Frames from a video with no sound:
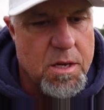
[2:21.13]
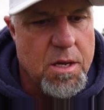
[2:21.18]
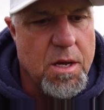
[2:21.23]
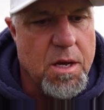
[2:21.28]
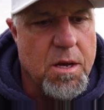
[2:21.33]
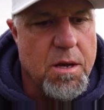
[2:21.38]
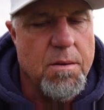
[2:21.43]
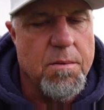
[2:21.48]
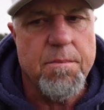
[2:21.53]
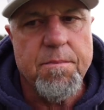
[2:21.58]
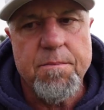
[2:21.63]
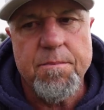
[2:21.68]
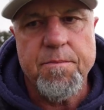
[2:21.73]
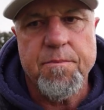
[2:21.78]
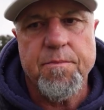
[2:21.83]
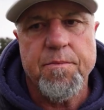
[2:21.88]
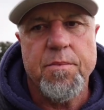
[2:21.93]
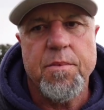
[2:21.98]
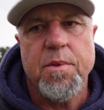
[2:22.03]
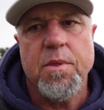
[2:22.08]
um,
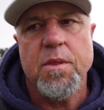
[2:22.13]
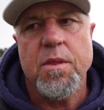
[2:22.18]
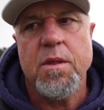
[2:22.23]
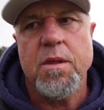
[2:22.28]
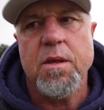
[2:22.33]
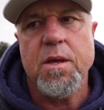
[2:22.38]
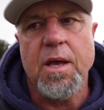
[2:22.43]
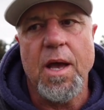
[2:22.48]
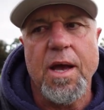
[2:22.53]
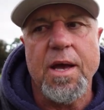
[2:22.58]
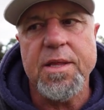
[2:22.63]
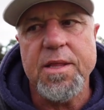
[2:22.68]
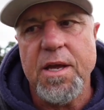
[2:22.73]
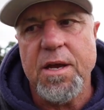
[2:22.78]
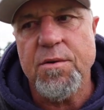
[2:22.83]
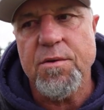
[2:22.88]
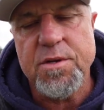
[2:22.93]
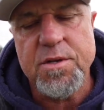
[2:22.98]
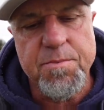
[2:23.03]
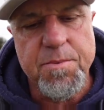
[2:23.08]
gained
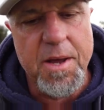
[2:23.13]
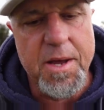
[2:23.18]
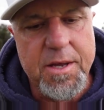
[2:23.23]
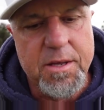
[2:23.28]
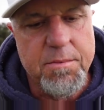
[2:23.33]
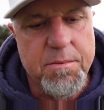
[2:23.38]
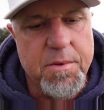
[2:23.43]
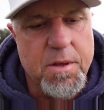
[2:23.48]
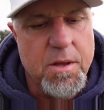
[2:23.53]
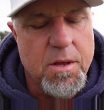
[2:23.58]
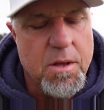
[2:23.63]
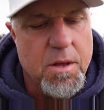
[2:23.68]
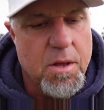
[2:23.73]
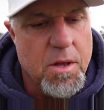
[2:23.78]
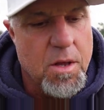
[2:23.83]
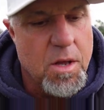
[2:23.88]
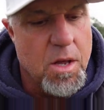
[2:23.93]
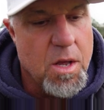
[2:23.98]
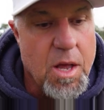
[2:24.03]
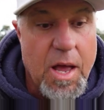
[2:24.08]
their respect
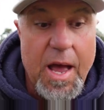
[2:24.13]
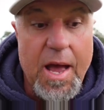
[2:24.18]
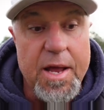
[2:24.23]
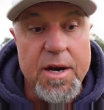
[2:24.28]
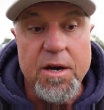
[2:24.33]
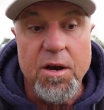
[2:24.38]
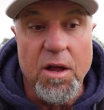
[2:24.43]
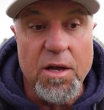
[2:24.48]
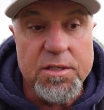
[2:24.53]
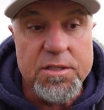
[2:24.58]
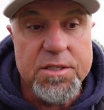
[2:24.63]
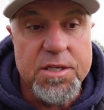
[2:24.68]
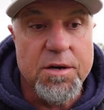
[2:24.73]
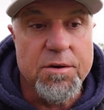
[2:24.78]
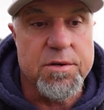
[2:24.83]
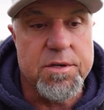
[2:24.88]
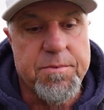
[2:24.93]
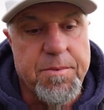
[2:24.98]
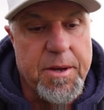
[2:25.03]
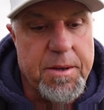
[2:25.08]
and lost their
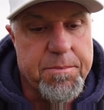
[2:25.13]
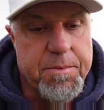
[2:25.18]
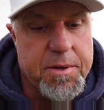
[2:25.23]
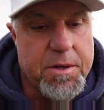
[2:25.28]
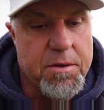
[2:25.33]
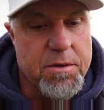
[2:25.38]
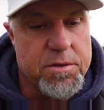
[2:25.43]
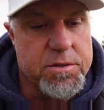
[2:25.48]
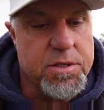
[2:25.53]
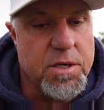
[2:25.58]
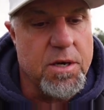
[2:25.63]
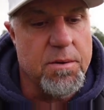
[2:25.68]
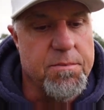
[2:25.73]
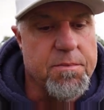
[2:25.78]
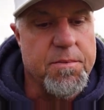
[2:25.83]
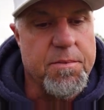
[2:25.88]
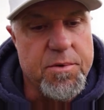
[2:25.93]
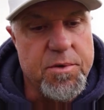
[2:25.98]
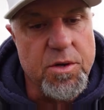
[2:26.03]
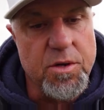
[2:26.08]
respect because
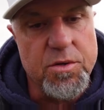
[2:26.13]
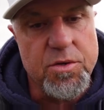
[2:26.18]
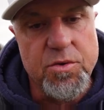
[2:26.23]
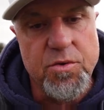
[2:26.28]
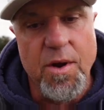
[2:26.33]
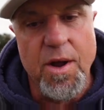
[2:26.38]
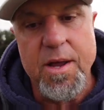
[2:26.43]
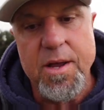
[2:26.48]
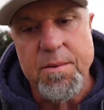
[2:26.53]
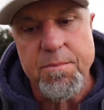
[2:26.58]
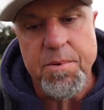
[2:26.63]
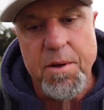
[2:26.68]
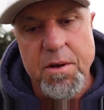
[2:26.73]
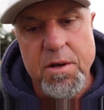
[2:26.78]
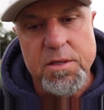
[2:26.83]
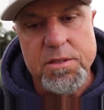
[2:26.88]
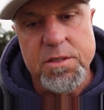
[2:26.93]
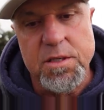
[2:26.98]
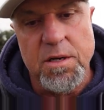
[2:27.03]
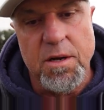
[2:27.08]
I'm a straight
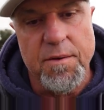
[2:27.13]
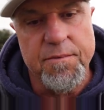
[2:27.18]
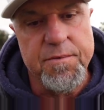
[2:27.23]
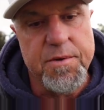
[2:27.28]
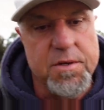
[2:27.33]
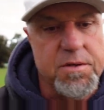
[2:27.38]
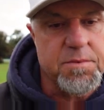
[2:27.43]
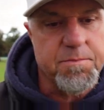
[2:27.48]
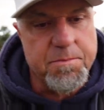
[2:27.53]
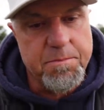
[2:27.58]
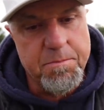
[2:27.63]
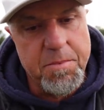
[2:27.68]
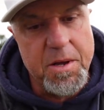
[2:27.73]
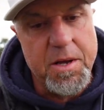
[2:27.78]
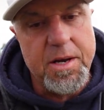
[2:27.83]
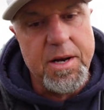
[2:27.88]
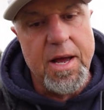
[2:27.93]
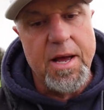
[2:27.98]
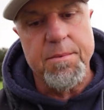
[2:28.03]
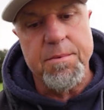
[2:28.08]
person. I've just
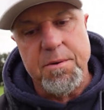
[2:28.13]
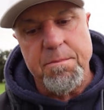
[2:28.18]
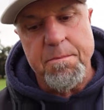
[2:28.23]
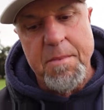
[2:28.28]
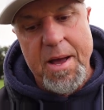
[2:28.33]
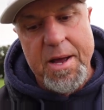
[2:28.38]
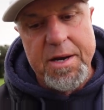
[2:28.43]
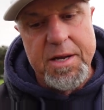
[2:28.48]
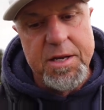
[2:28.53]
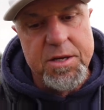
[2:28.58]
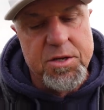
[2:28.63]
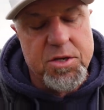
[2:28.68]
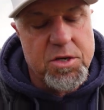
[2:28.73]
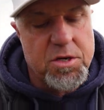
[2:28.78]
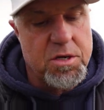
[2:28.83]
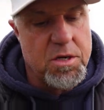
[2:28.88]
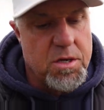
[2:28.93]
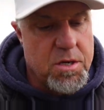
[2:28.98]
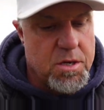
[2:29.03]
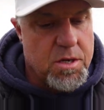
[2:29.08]
been able to
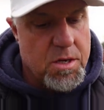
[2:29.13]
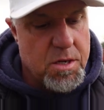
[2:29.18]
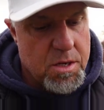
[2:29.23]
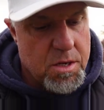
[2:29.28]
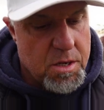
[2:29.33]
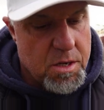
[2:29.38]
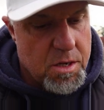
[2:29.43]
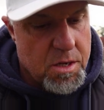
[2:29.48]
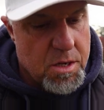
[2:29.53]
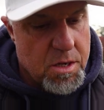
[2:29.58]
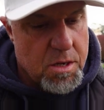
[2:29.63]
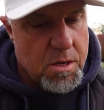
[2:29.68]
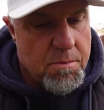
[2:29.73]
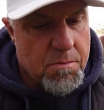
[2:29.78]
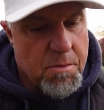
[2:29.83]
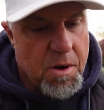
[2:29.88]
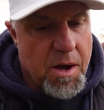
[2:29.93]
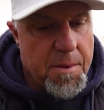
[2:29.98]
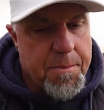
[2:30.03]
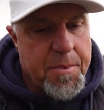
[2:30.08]
manage
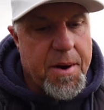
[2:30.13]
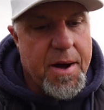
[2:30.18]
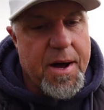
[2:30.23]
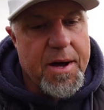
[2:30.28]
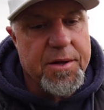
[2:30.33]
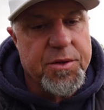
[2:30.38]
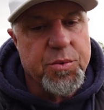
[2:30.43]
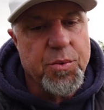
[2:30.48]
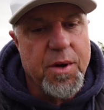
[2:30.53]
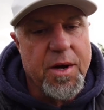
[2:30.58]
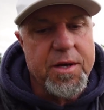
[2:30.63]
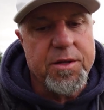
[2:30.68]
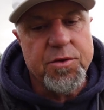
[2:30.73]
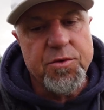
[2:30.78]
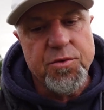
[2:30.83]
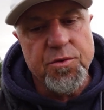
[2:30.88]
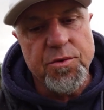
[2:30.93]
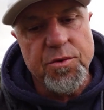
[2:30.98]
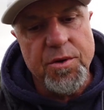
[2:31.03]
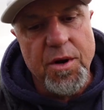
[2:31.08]
my pathway
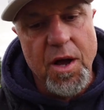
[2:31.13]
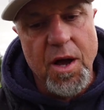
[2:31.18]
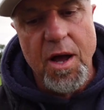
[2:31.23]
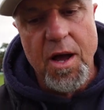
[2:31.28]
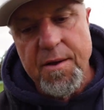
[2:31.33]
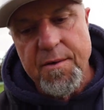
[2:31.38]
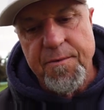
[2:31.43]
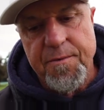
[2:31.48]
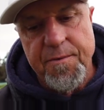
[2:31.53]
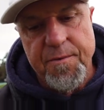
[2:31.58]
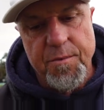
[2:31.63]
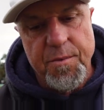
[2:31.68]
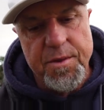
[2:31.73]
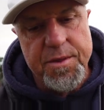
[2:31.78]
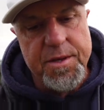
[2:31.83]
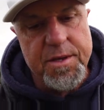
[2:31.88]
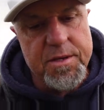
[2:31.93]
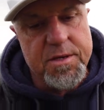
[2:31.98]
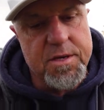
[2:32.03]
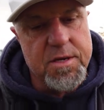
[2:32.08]
through life with
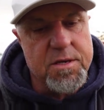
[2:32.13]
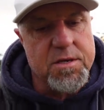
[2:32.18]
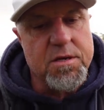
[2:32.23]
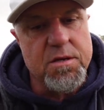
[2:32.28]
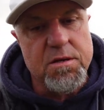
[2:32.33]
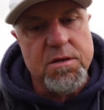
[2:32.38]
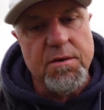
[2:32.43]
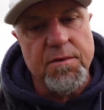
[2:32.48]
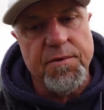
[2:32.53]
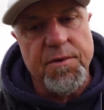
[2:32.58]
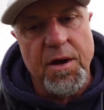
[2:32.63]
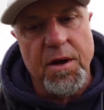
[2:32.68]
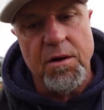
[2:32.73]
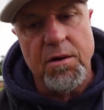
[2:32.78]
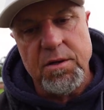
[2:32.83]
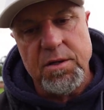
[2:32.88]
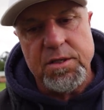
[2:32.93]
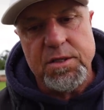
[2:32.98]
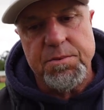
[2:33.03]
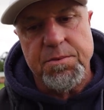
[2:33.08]
the assistance of the
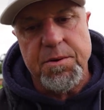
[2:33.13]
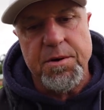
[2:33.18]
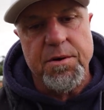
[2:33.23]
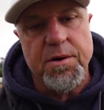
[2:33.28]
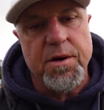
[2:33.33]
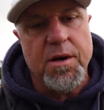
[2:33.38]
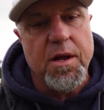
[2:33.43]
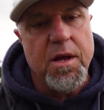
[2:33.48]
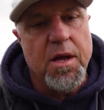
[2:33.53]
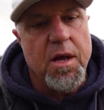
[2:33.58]
Holy Spirit